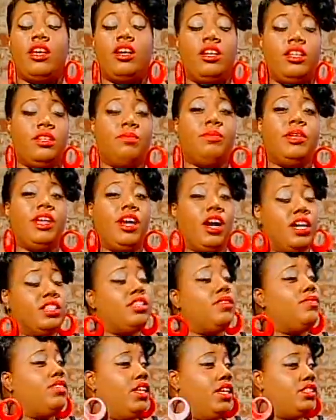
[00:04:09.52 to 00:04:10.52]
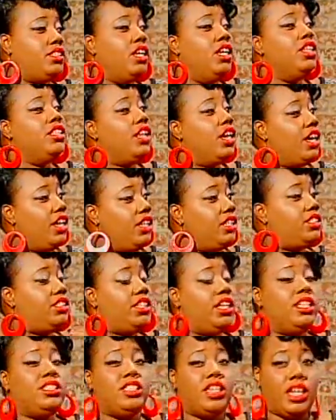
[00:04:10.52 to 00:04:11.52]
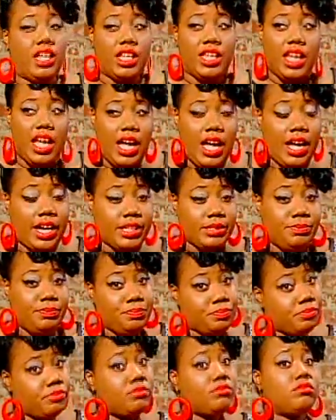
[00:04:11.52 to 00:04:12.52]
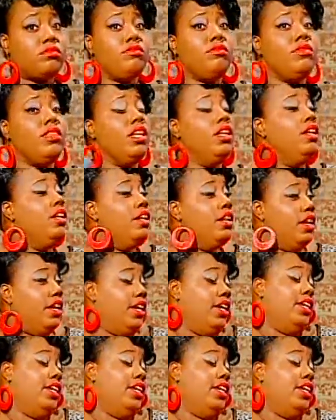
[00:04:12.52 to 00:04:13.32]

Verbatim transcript: that they're gonna see a decline. I wouldn't get on no